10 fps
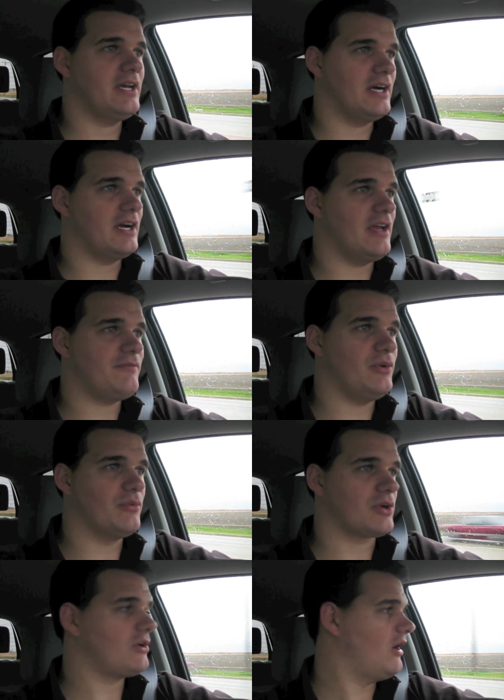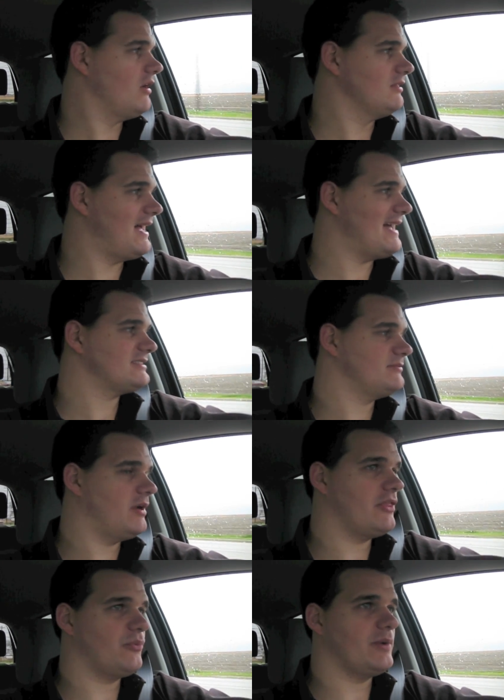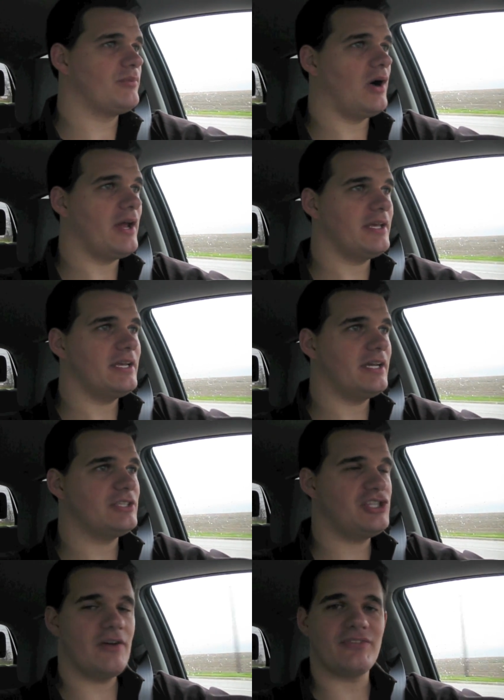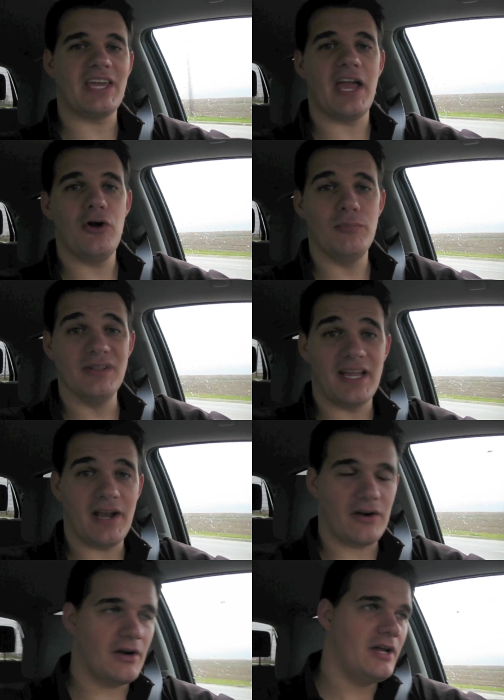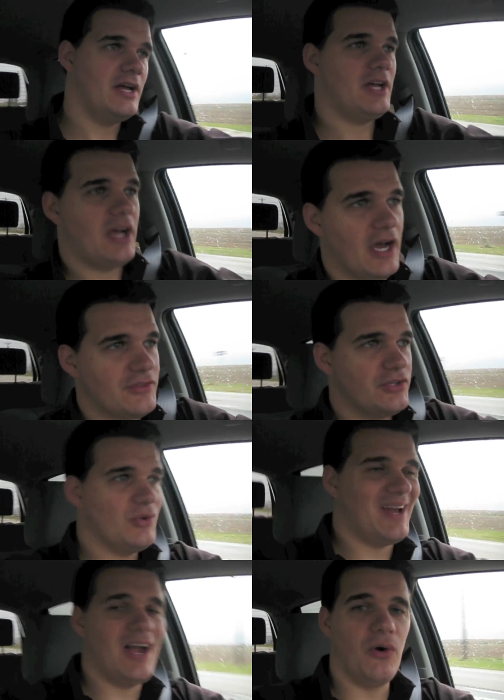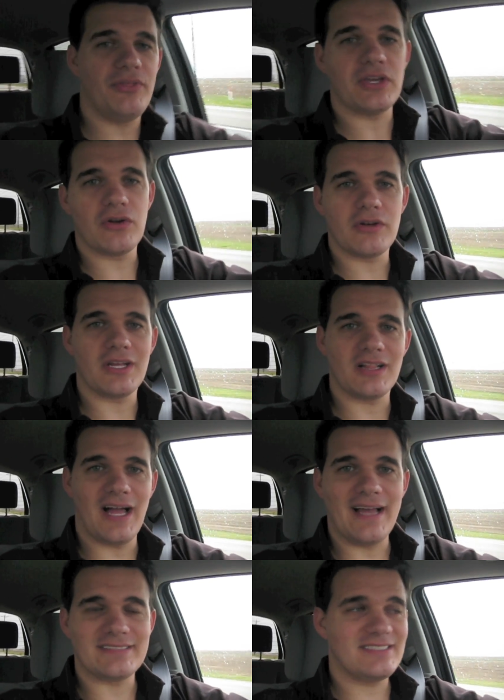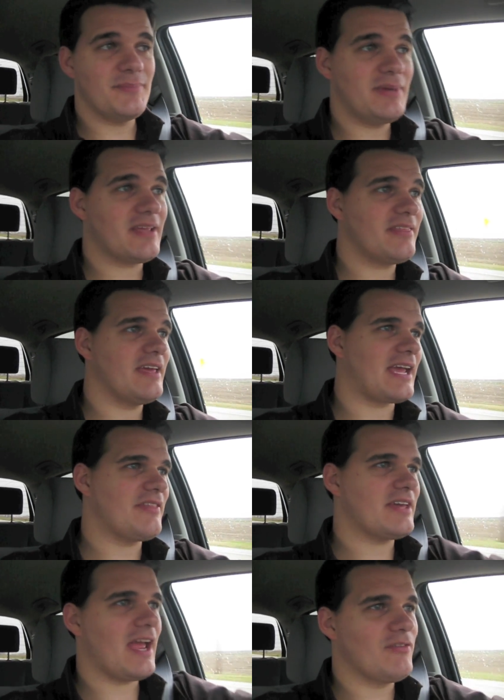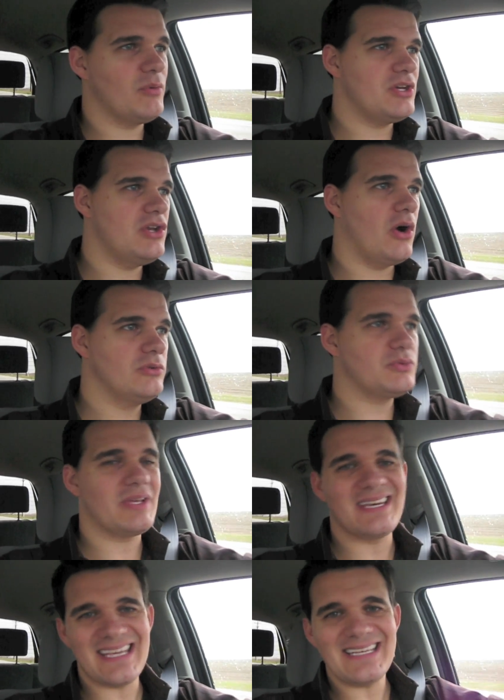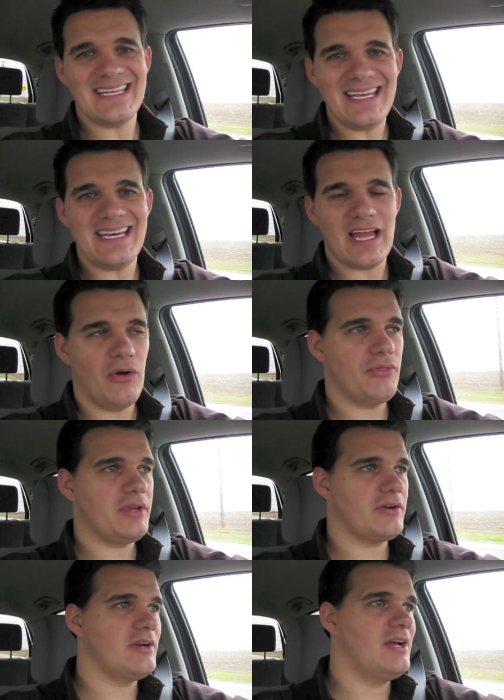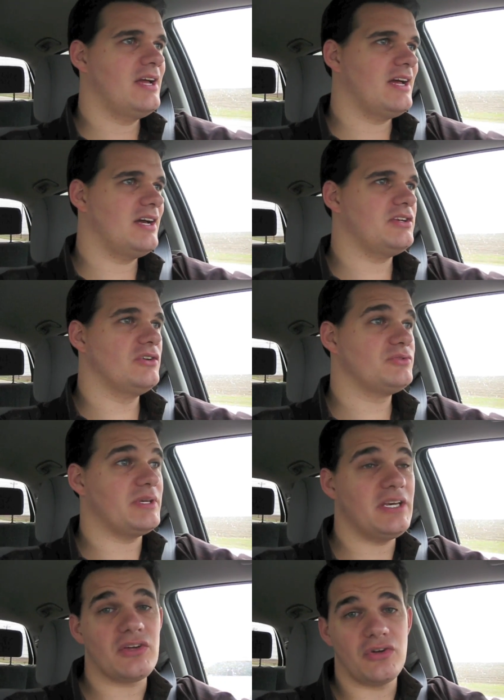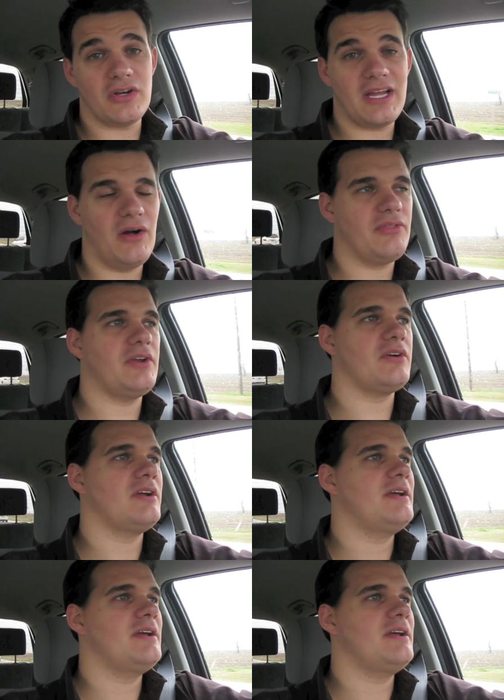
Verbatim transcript: Uh, if you recall, last month we brought in uh, Chef Gail Blair uh, to do a healthy cooking class. That's a big thing. I think everyone knows we need to eat healthier, knows we need to cook healthier,